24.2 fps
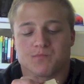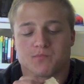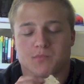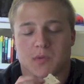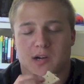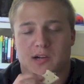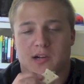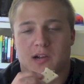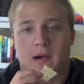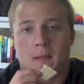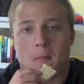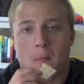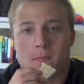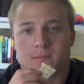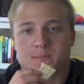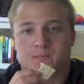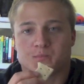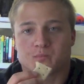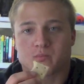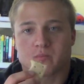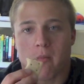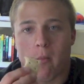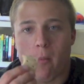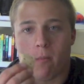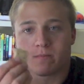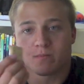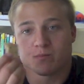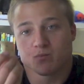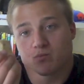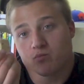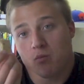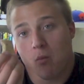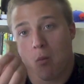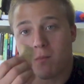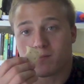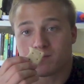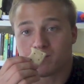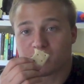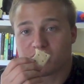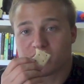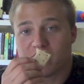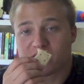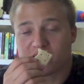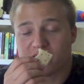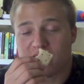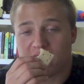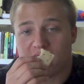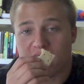But,
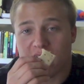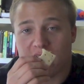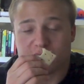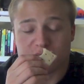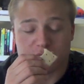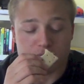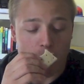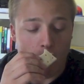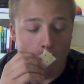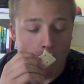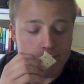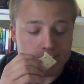that's that, guys.